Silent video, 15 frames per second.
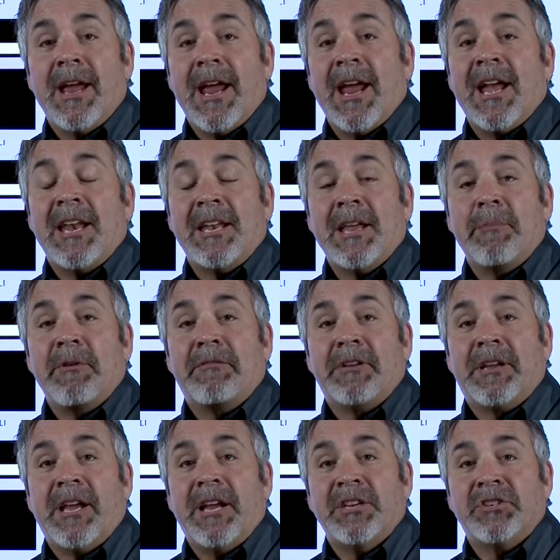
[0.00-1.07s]
and
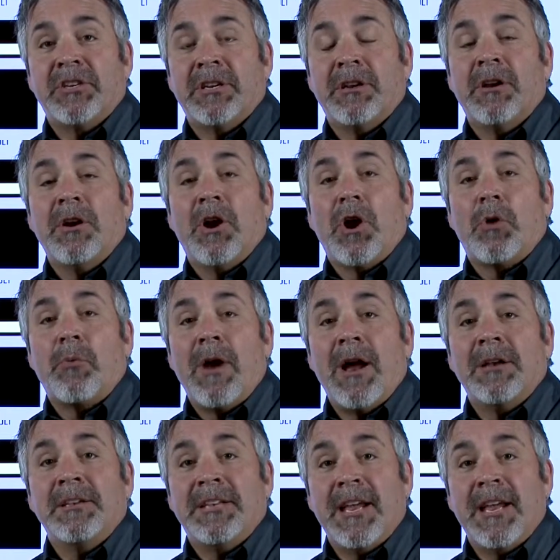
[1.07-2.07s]
indemnification around